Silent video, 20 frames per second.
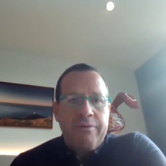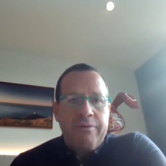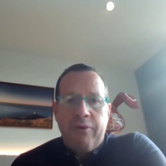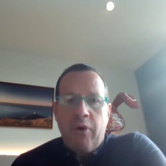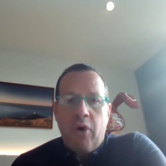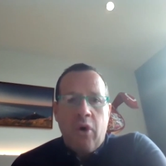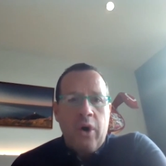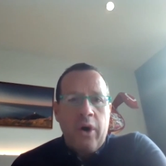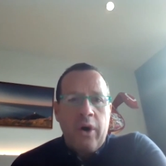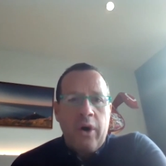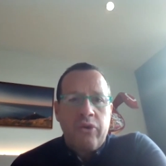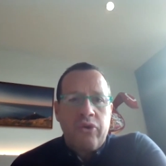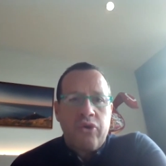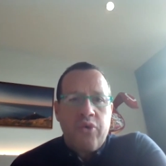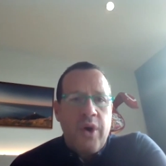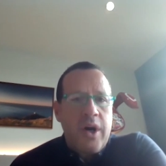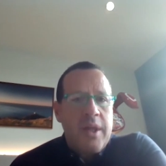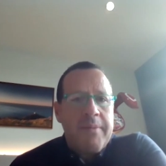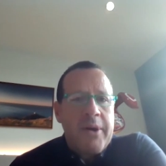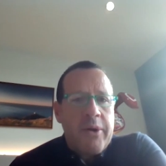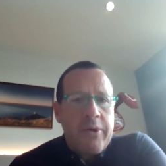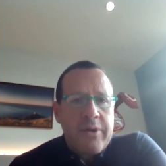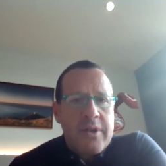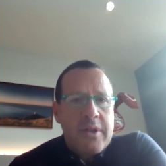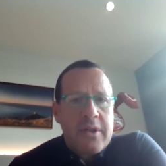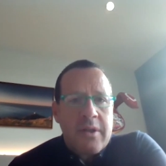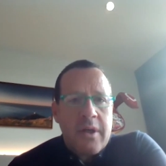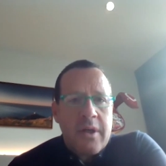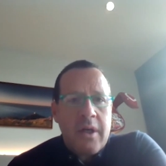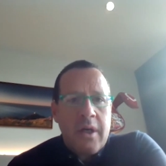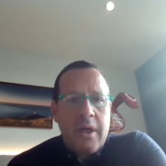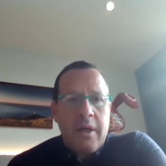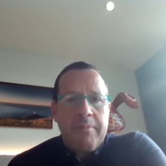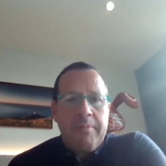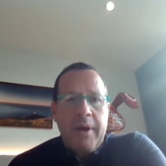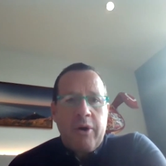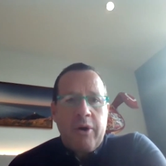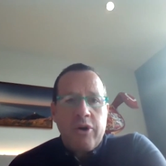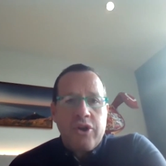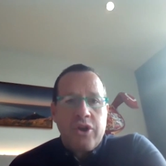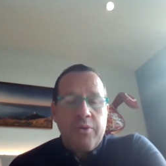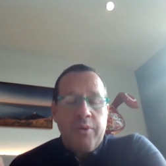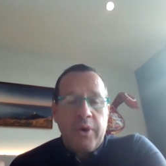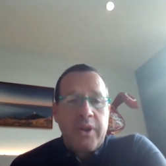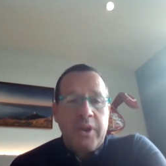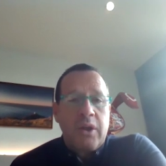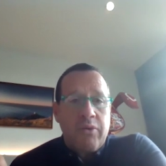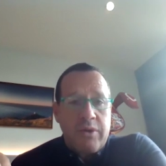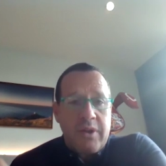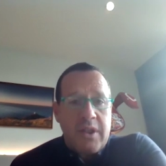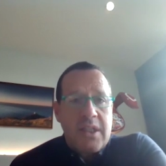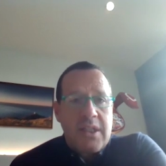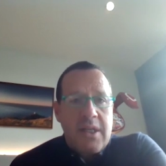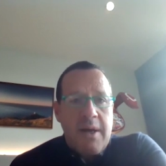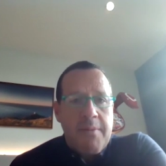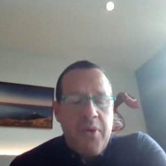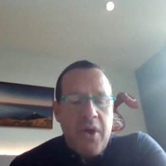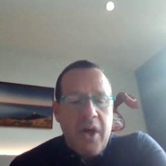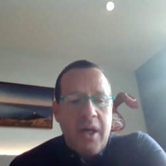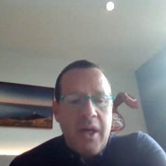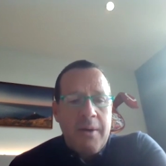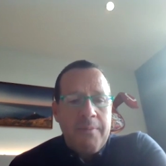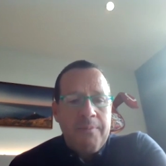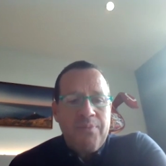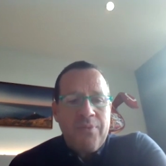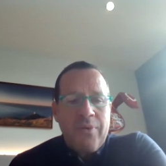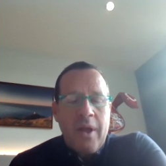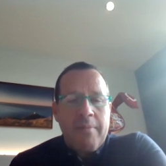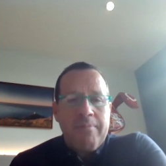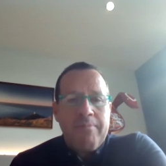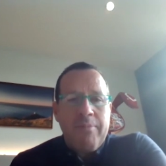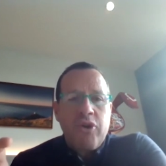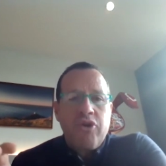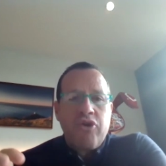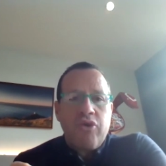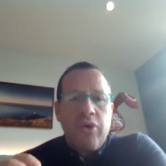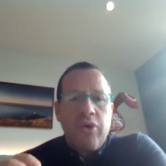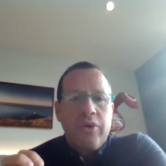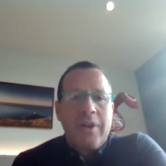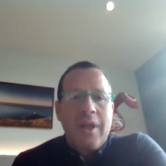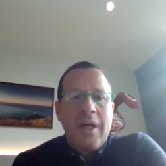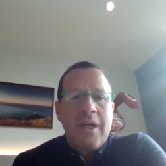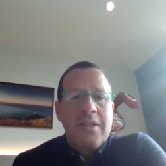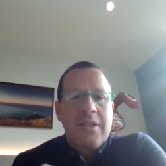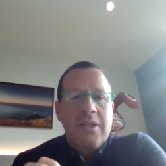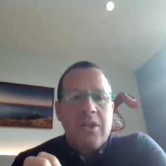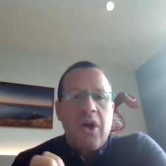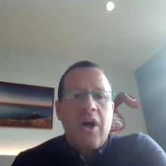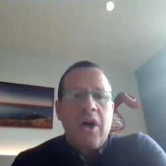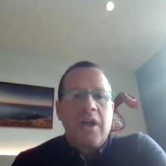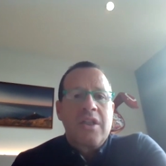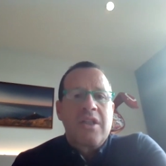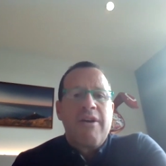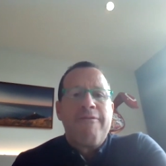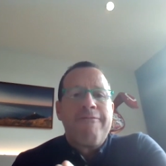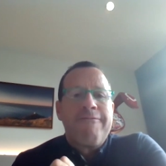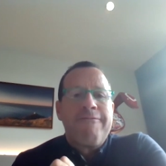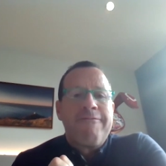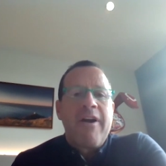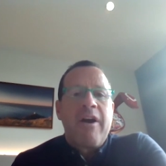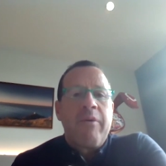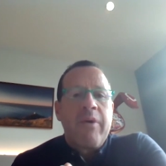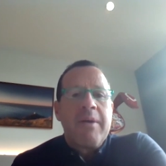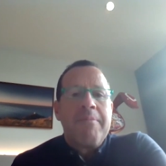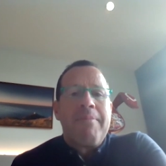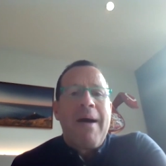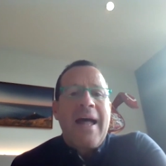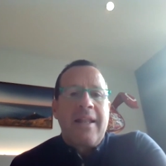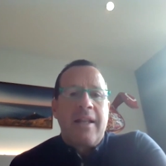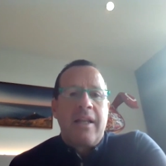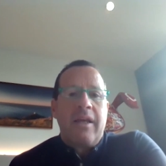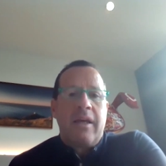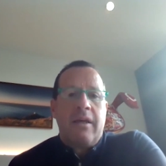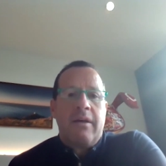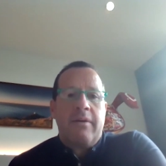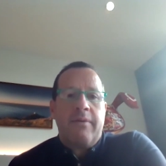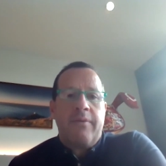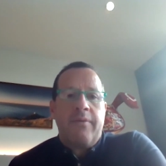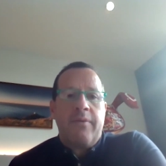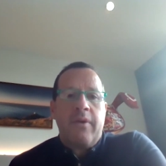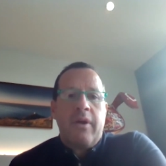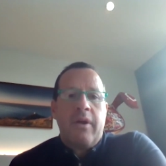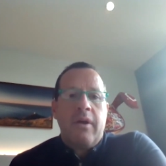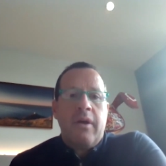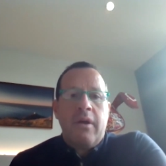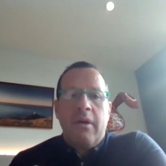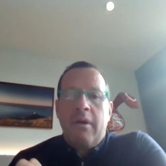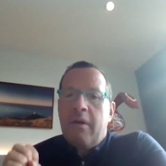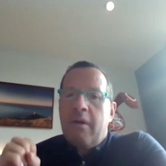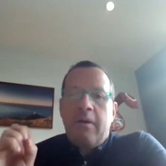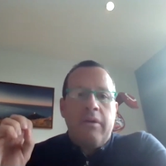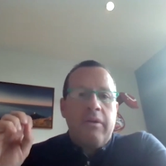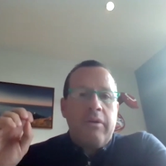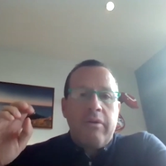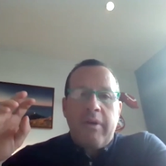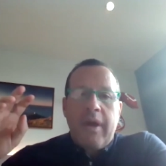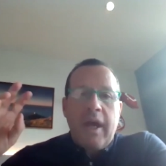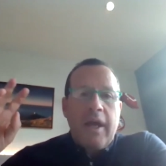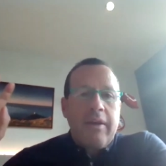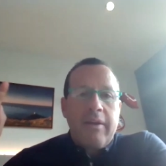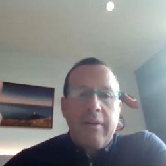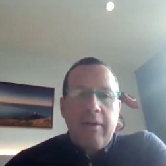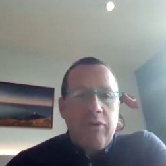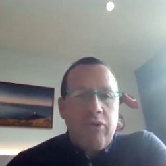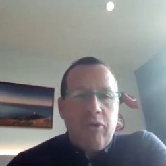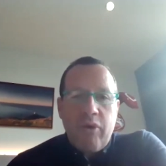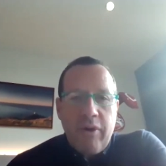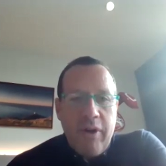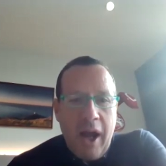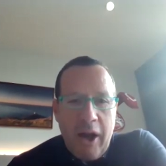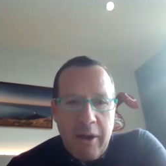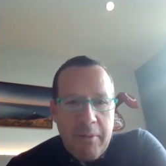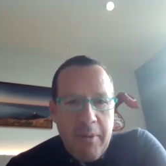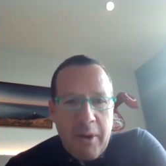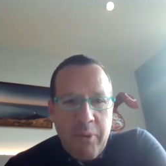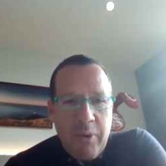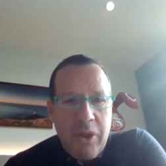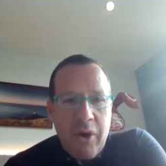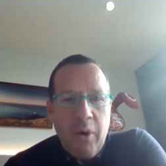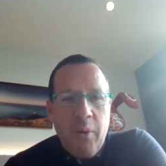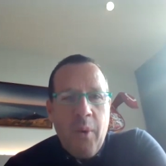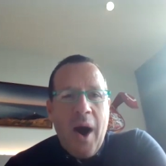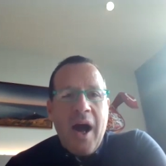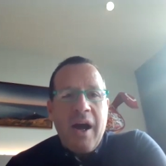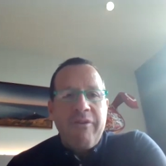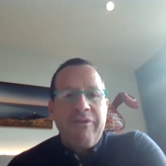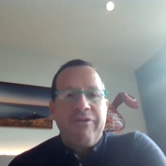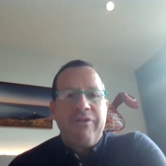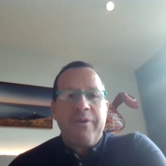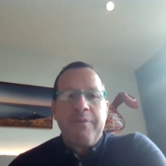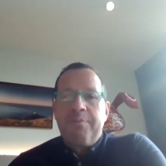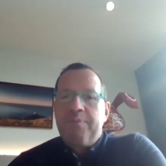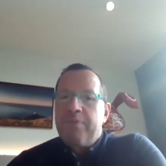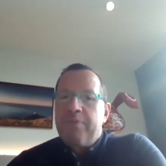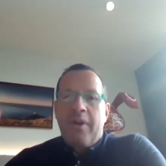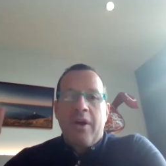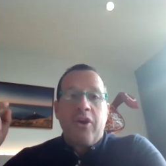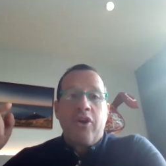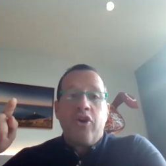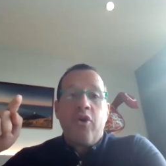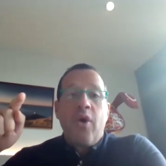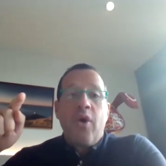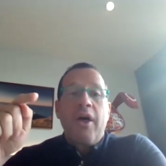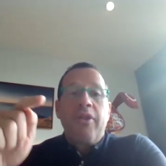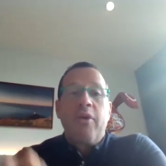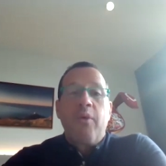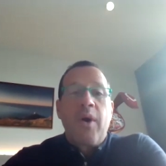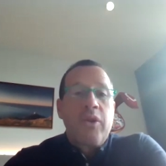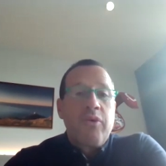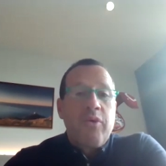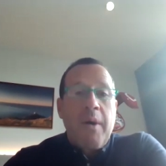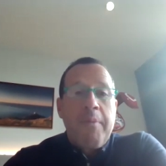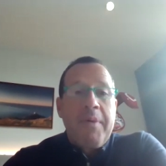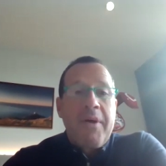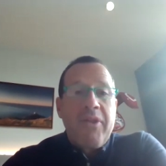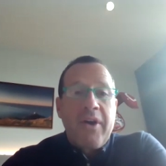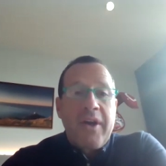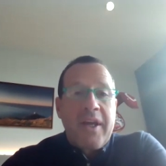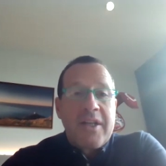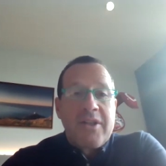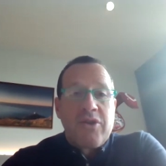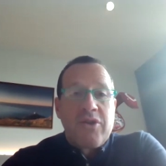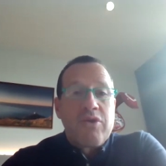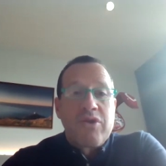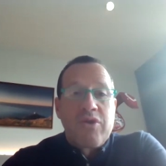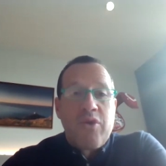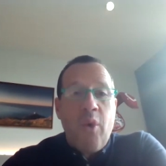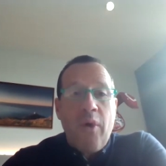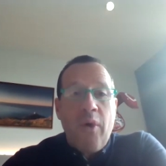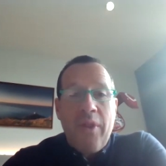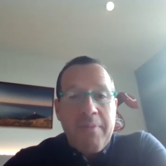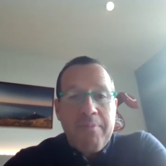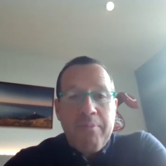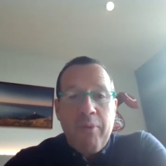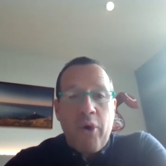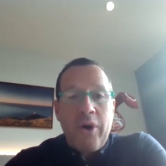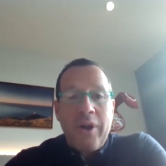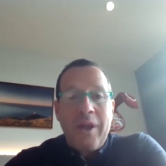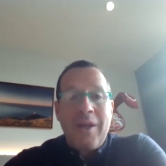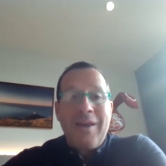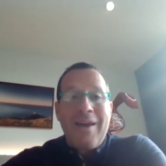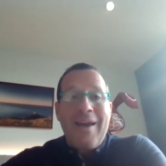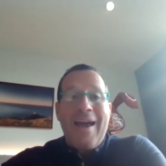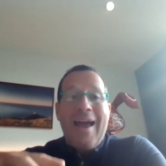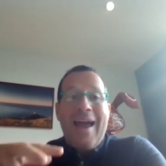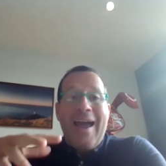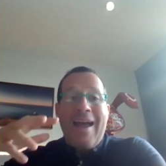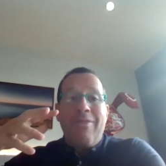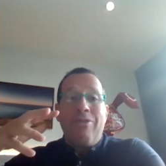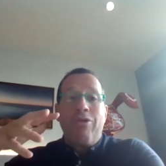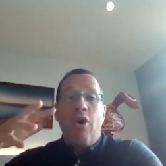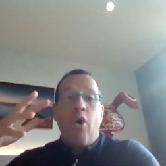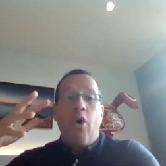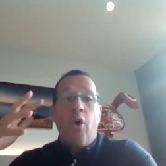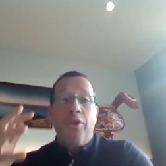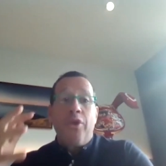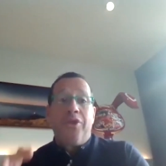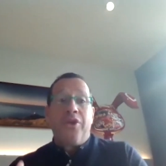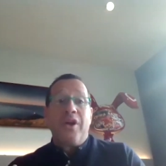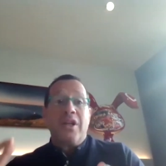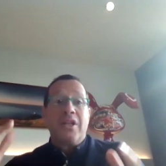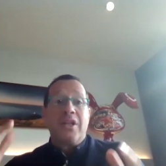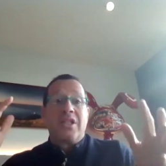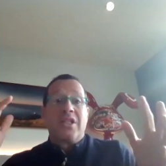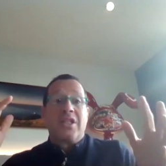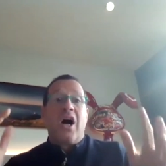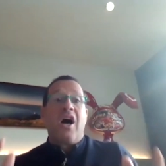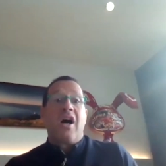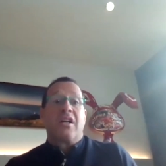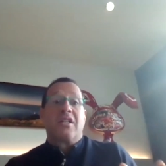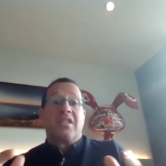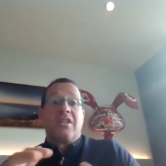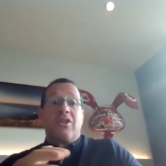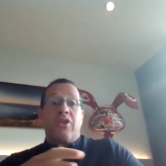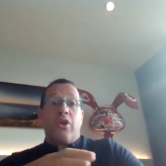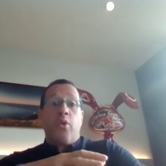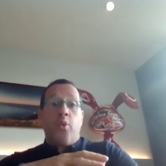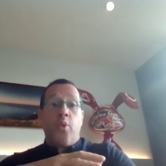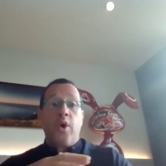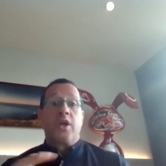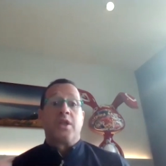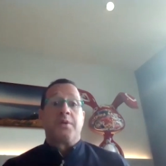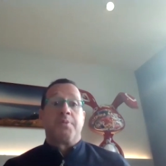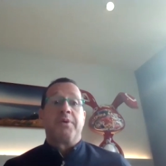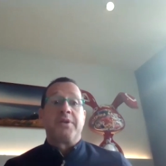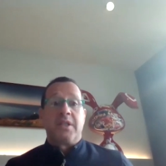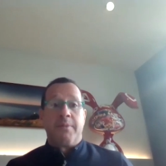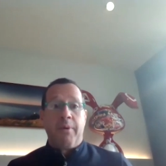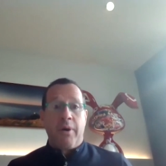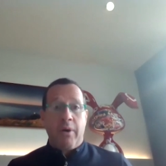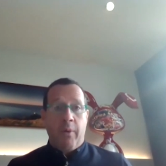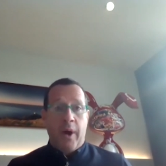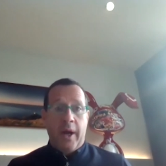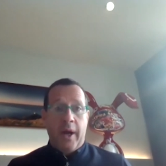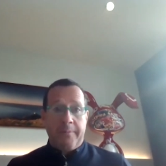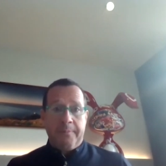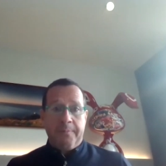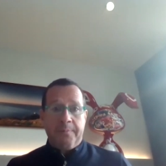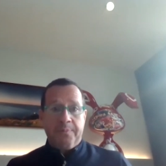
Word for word: for 20 minutes because you wanted to see something, but your day starts very badly. You are getting into an argument with your wife, you are the one dropping the kids to school that morning, and the whole thing starts in the worst possible way.